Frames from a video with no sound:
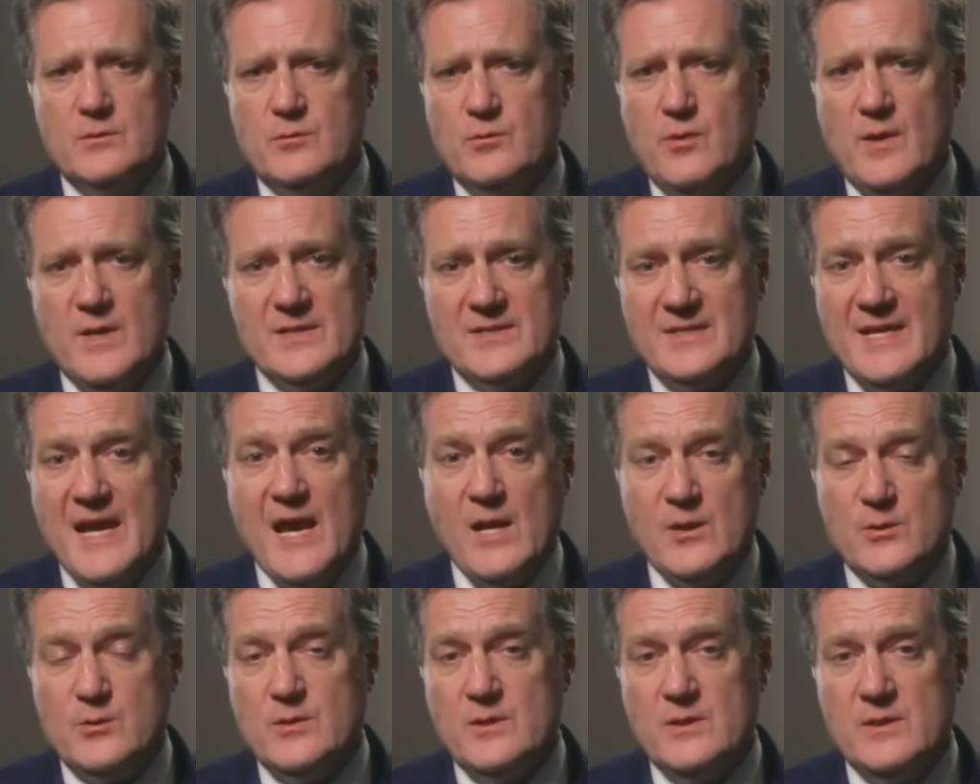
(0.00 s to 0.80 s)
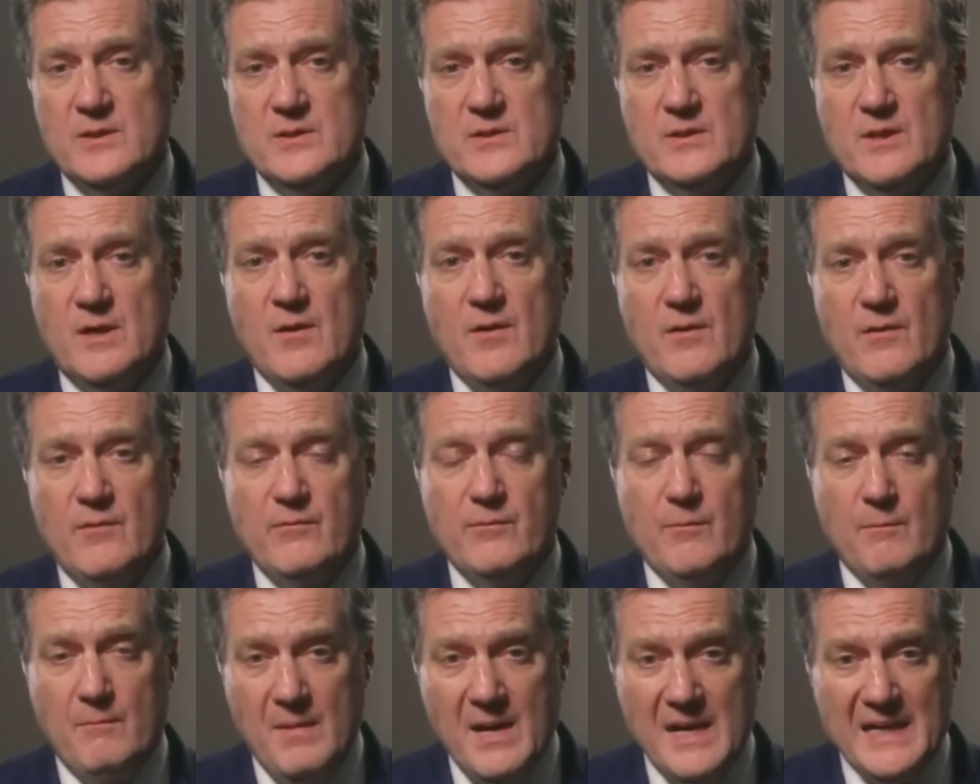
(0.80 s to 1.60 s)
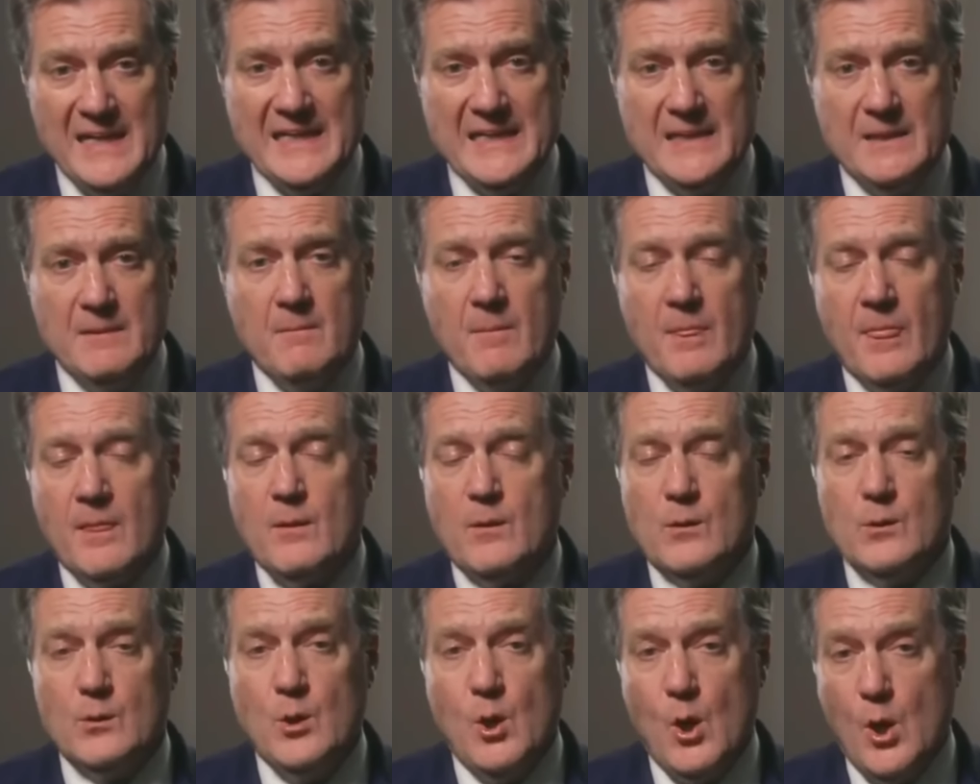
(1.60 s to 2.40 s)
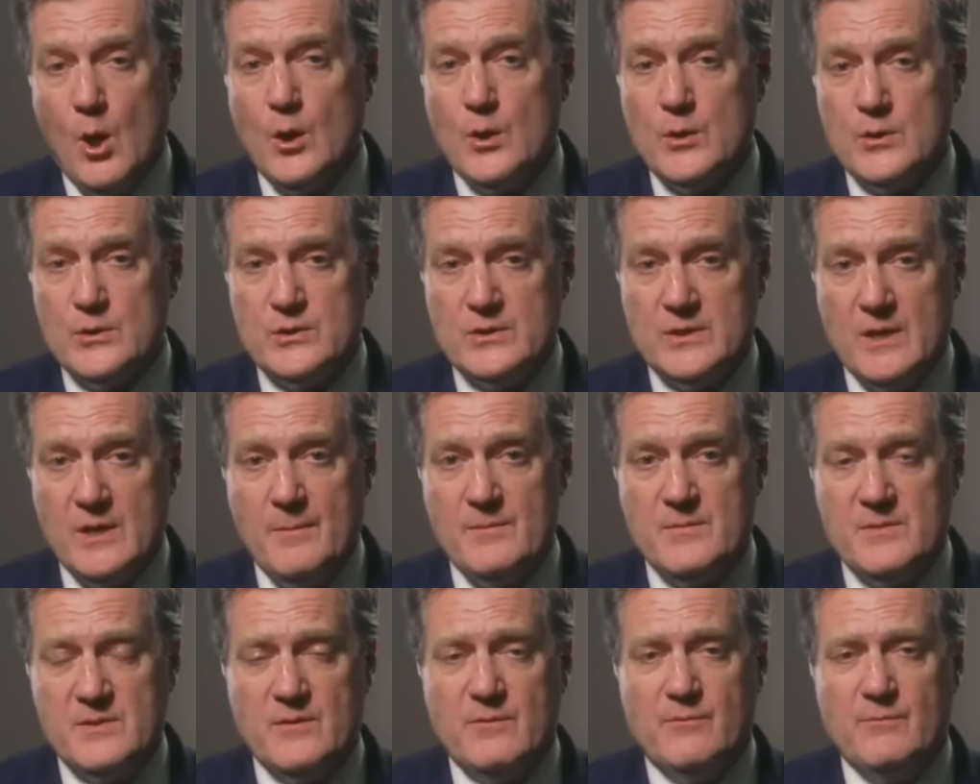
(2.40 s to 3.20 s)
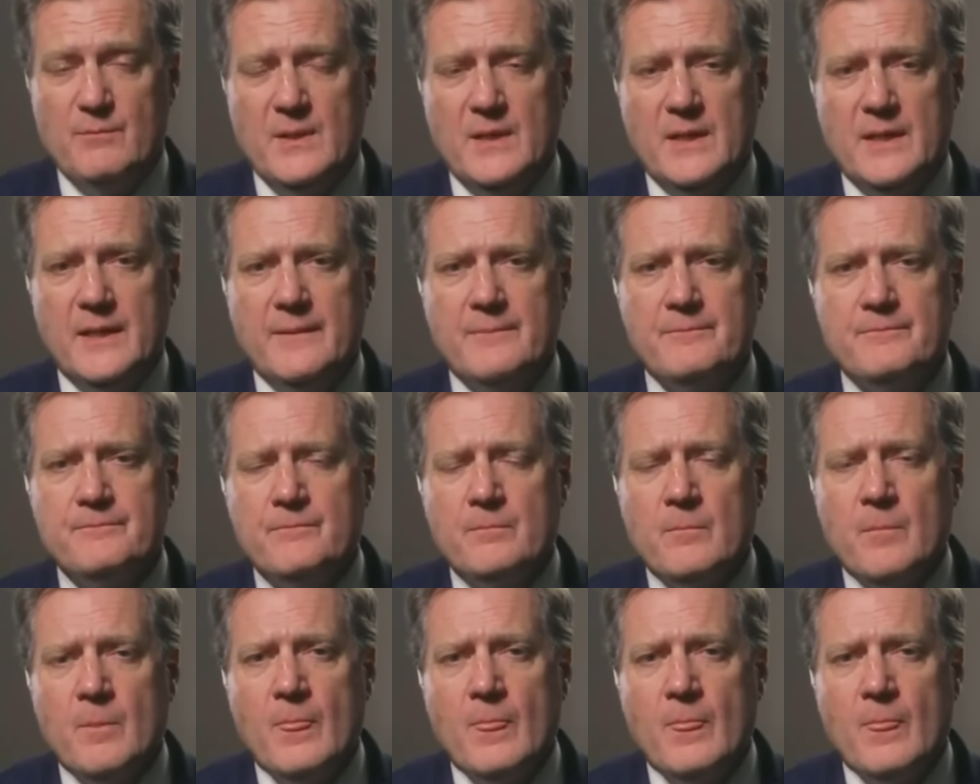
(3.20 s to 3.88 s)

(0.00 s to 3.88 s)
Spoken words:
transactions of money, large sums of money.